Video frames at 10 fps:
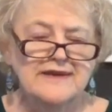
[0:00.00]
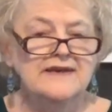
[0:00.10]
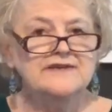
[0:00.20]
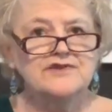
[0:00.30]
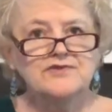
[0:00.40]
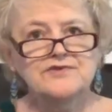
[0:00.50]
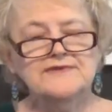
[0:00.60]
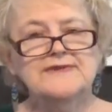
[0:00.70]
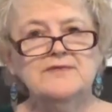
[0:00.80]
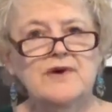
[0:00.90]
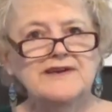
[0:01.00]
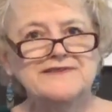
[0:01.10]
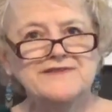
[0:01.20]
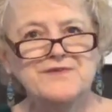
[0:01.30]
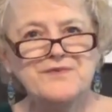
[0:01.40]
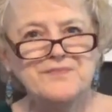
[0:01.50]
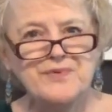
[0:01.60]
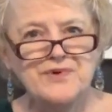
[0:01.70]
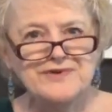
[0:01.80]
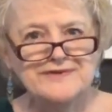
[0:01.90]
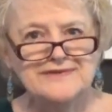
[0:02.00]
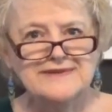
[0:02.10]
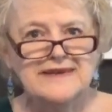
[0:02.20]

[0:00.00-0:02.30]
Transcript: So you see why it's so important